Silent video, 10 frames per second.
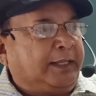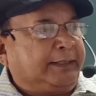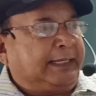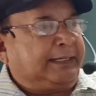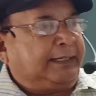
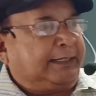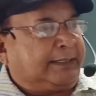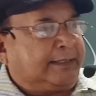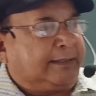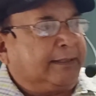then
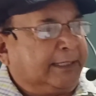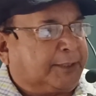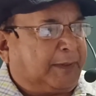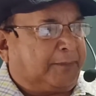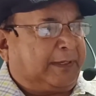
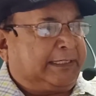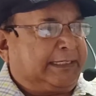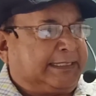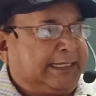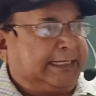its purpose
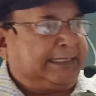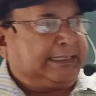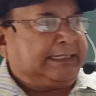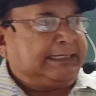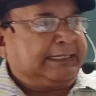is
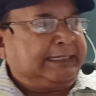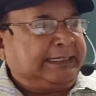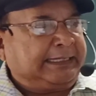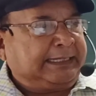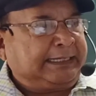changed.
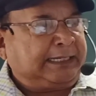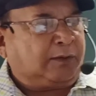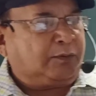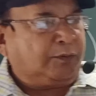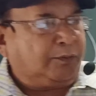
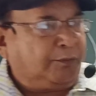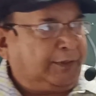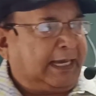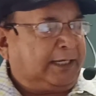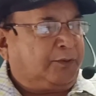Now
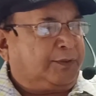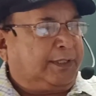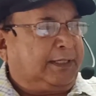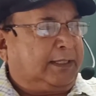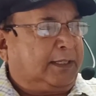we are
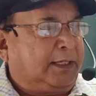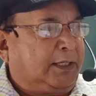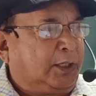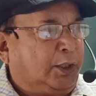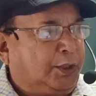using
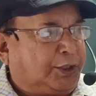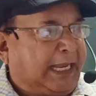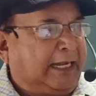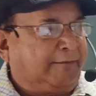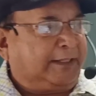
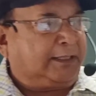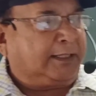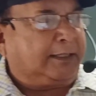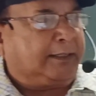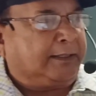shall with
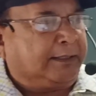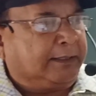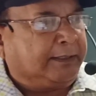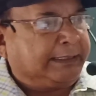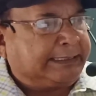
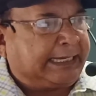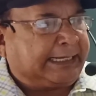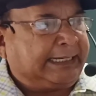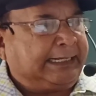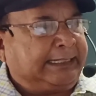
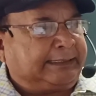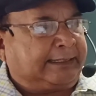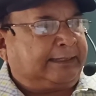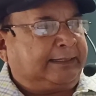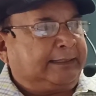second and
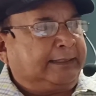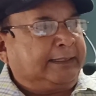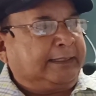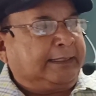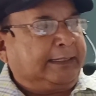third.
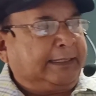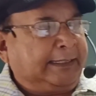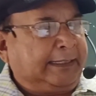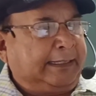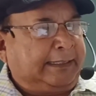
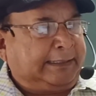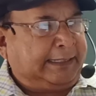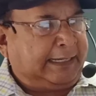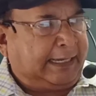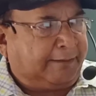
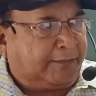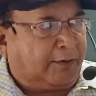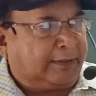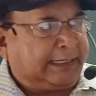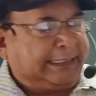They have
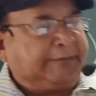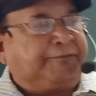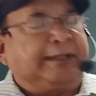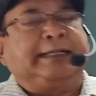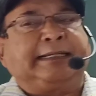got a
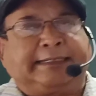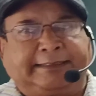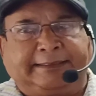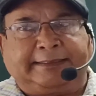different